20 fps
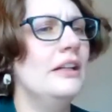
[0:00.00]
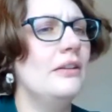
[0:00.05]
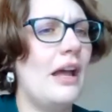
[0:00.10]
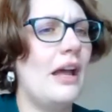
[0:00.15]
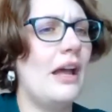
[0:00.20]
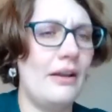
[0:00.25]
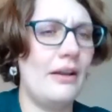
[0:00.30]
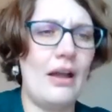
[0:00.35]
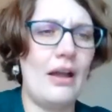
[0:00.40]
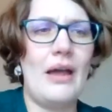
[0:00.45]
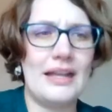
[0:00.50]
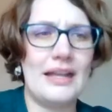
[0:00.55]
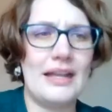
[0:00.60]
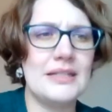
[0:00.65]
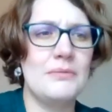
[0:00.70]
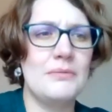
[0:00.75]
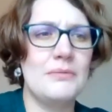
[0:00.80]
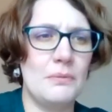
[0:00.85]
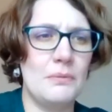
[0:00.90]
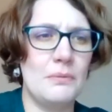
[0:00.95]
I asked
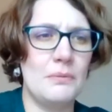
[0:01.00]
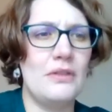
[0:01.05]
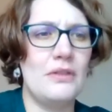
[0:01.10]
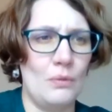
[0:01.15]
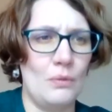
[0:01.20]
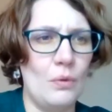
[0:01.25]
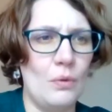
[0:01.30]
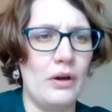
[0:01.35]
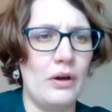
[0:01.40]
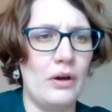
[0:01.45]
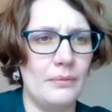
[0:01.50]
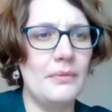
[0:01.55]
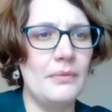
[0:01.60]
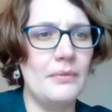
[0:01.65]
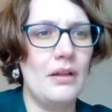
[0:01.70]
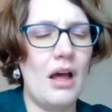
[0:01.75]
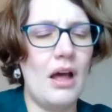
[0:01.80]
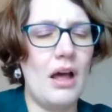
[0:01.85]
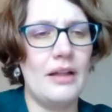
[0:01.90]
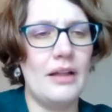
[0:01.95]
him to put the worm
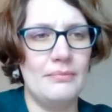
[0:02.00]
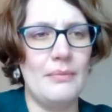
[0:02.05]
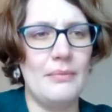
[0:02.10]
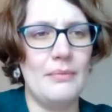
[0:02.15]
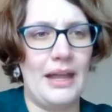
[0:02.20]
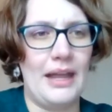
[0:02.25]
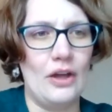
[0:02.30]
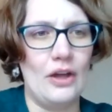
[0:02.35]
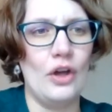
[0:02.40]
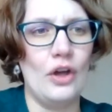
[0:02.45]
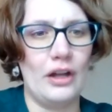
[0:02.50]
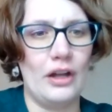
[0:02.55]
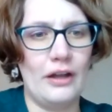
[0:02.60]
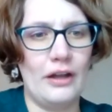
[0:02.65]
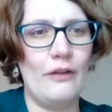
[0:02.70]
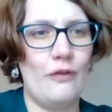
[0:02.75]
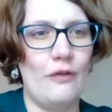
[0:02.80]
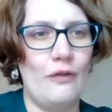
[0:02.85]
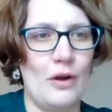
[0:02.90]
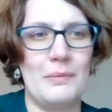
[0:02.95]
on my hook
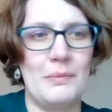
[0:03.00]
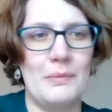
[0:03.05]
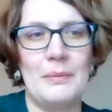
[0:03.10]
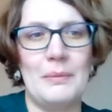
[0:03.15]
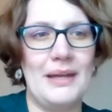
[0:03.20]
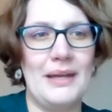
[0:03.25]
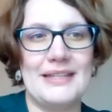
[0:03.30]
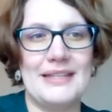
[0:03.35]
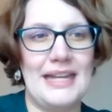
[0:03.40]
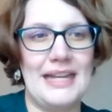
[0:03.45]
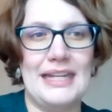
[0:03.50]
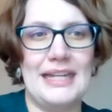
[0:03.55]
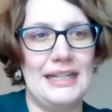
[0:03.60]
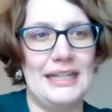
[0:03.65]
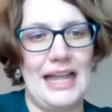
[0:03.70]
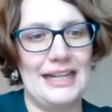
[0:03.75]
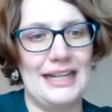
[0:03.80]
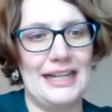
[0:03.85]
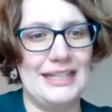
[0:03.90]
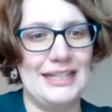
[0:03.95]
for me because I didn't
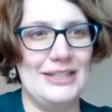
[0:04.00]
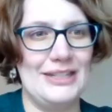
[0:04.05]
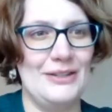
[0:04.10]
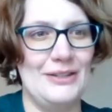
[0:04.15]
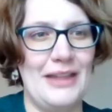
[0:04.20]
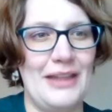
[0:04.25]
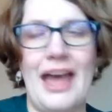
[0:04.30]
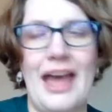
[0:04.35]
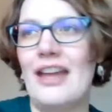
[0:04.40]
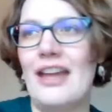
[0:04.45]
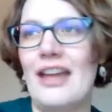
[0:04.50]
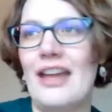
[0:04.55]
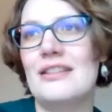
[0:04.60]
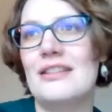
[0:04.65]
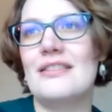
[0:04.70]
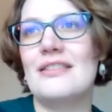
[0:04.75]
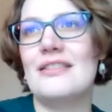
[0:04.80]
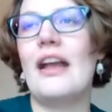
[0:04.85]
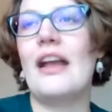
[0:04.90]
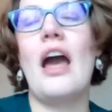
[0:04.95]
like to do that. And
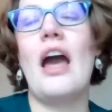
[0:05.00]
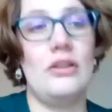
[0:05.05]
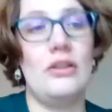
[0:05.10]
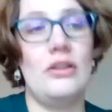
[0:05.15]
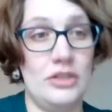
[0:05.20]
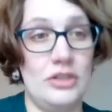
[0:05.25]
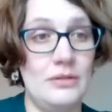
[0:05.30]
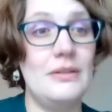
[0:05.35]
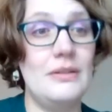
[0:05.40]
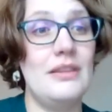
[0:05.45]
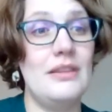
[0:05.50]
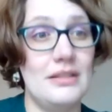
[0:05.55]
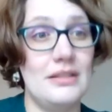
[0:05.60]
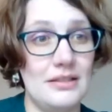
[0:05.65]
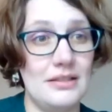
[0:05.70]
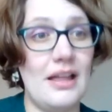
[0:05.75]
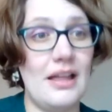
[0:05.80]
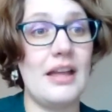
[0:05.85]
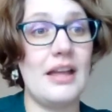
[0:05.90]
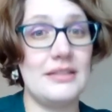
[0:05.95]
he's like, I'll do it this
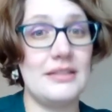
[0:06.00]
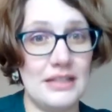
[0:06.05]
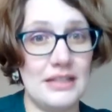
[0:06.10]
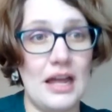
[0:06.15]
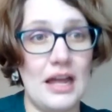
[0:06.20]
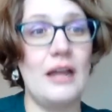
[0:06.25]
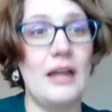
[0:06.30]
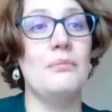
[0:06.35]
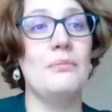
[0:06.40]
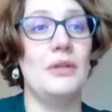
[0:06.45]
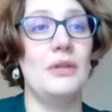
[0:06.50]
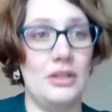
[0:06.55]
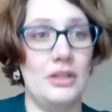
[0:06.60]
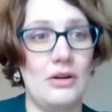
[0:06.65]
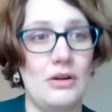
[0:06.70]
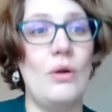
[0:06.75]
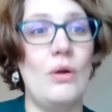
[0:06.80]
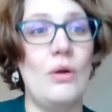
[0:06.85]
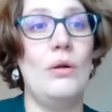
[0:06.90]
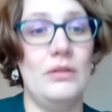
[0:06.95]
last time, but
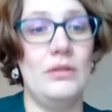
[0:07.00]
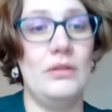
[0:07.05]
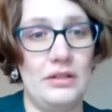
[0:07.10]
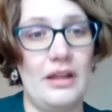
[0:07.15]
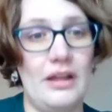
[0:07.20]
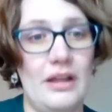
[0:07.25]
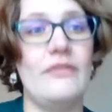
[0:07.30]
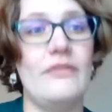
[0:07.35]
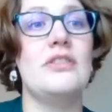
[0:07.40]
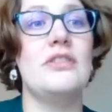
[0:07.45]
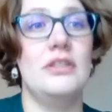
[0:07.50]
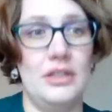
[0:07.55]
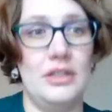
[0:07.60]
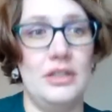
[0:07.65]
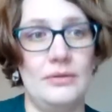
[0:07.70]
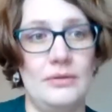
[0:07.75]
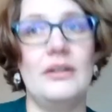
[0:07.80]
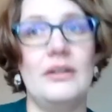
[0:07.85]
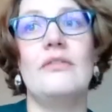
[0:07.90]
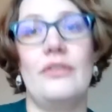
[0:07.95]
you're old enough to
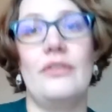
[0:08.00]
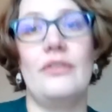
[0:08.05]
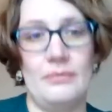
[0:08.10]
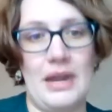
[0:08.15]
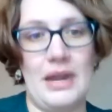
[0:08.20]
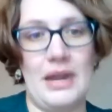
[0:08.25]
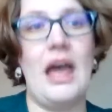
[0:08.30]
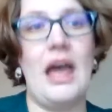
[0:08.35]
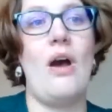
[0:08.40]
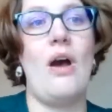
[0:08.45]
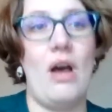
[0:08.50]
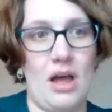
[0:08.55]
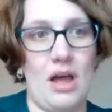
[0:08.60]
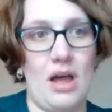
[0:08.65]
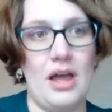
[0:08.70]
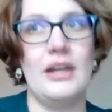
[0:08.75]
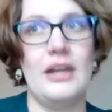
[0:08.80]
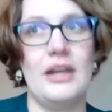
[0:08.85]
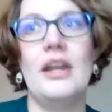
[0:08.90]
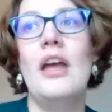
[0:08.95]
do it from now
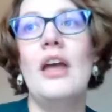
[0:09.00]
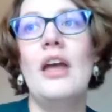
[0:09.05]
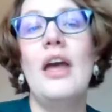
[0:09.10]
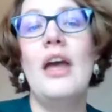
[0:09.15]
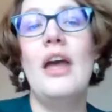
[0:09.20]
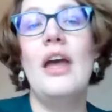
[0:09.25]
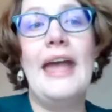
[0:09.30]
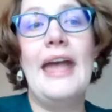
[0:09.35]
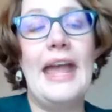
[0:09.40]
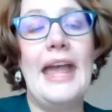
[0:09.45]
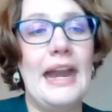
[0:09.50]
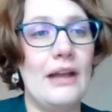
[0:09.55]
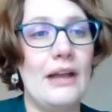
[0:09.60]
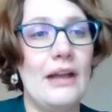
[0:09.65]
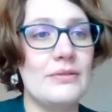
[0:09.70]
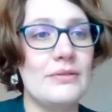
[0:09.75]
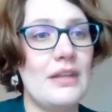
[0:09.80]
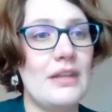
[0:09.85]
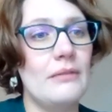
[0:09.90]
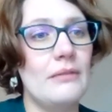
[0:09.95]
on. And I
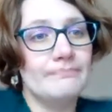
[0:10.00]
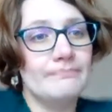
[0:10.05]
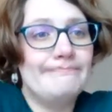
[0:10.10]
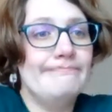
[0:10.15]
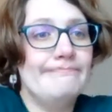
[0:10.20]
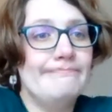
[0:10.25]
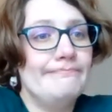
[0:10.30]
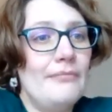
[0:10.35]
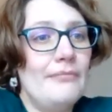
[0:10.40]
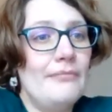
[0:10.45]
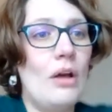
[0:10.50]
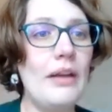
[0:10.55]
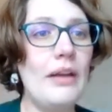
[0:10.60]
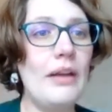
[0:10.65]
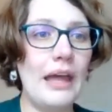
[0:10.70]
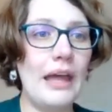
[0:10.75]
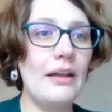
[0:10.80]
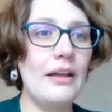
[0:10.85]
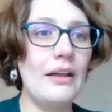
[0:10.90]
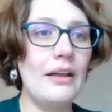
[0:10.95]
was like,
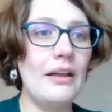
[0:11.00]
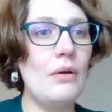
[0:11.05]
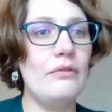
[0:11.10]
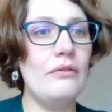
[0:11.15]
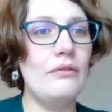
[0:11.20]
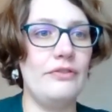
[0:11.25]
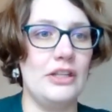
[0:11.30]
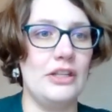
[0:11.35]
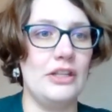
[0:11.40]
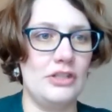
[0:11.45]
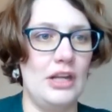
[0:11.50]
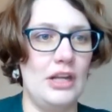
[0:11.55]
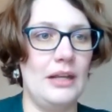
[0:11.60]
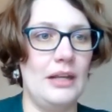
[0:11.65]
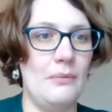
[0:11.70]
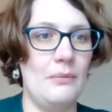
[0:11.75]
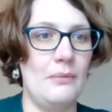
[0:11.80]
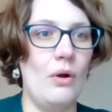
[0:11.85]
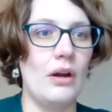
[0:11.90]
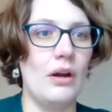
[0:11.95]
okay, I won't fish
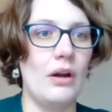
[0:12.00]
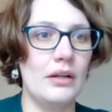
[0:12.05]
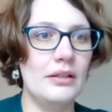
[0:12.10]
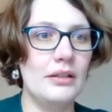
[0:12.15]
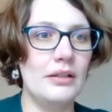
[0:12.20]
anymore.